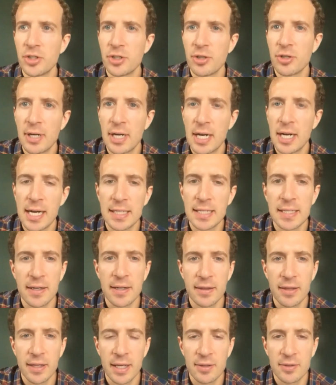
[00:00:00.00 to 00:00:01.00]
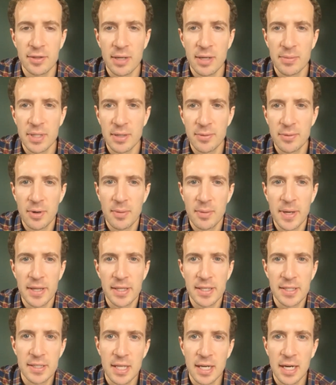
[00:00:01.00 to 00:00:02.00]
so unless anything else comes in, we'll make
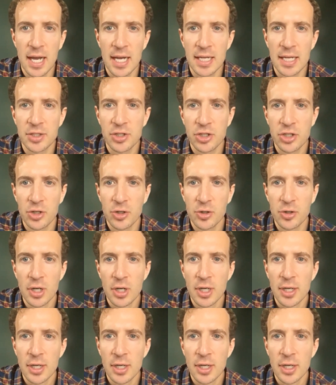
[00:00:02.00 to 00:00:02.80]
these the last two.